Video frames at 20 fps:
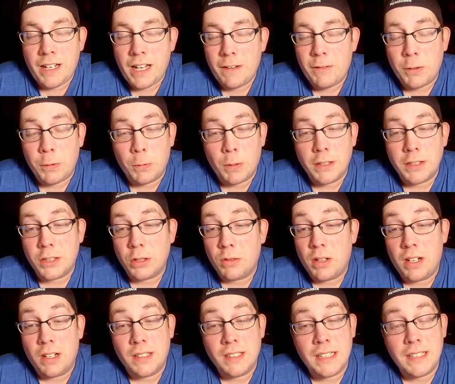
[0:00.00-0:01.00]
every once in a
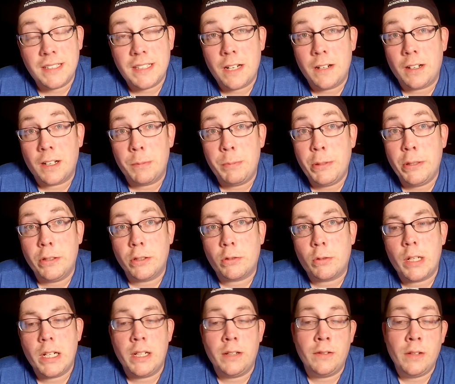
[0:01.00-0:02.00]
while because I stare at a computer
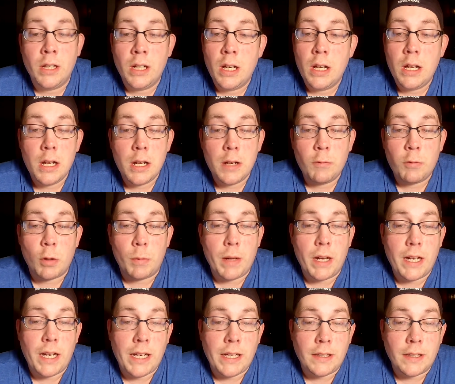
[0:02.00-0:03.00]
screen for
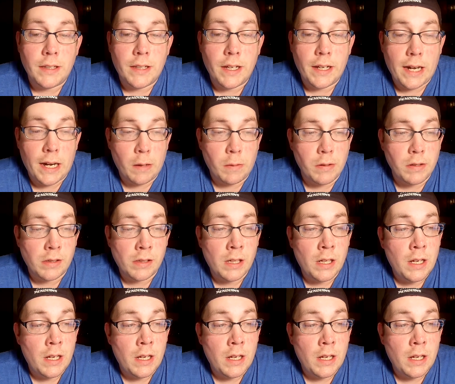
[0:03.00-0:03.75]
about 8 to 10 hours.